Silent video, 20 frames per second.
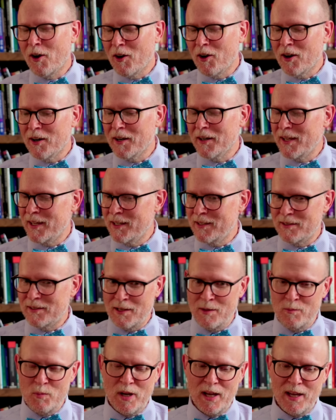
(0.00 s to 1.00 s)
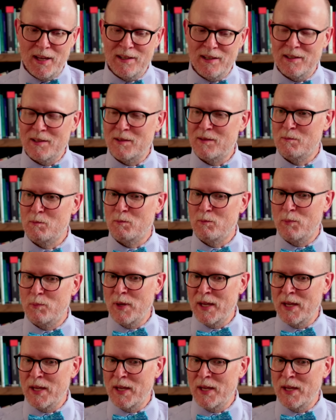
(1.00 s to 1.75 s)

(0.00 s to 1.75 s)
are in some ways